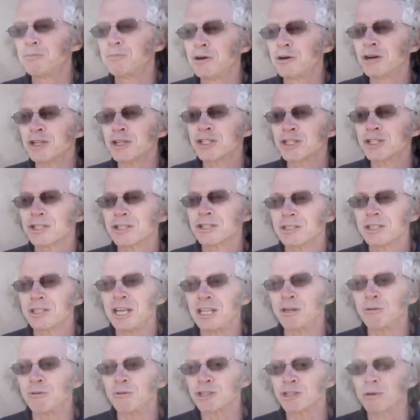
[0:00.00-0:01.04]
Bush,
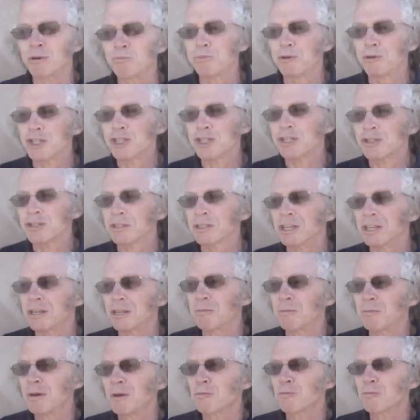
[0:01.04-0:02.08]
that he was a Bush League
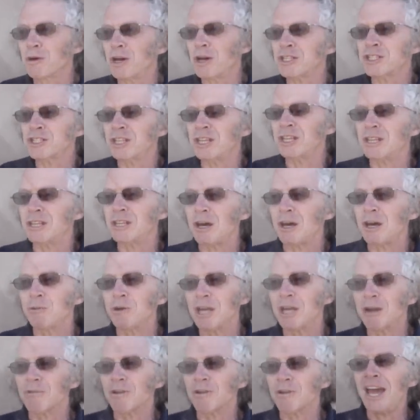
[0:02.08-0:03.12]
president that
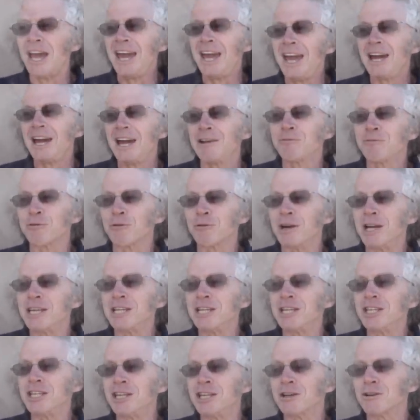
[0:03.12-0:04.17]
we ever had for
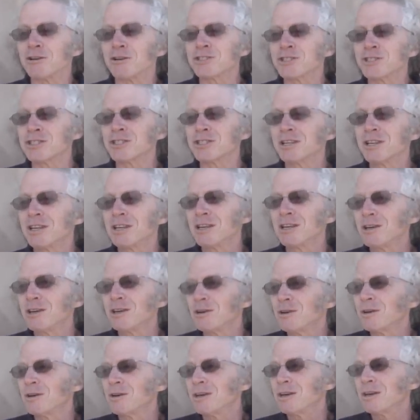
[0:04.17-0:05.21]
8 years.
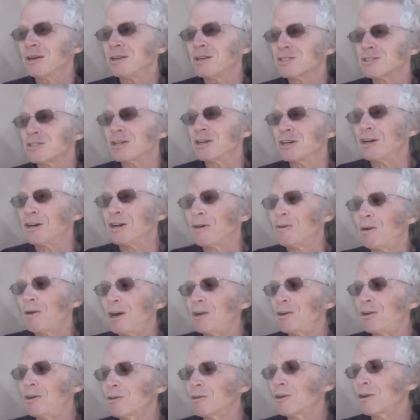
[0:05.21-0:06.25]
So
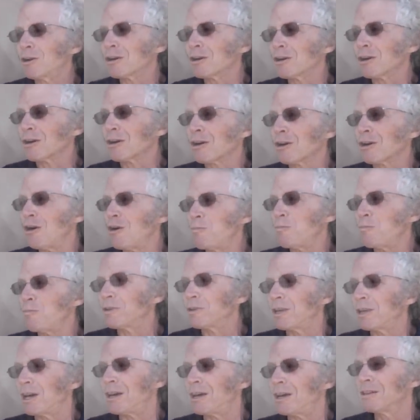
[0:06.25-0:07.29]
I don't cope
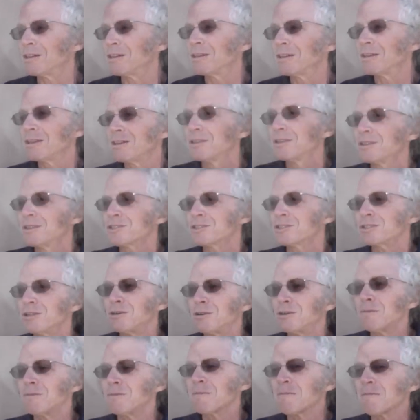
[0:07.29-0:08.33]
with that.
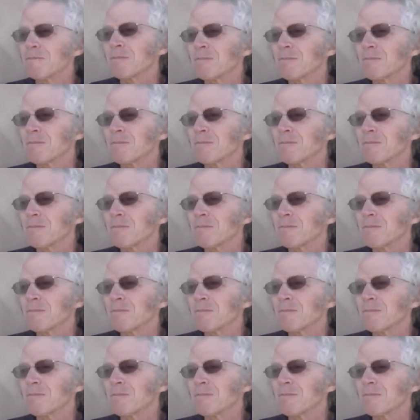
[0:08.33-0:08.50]
So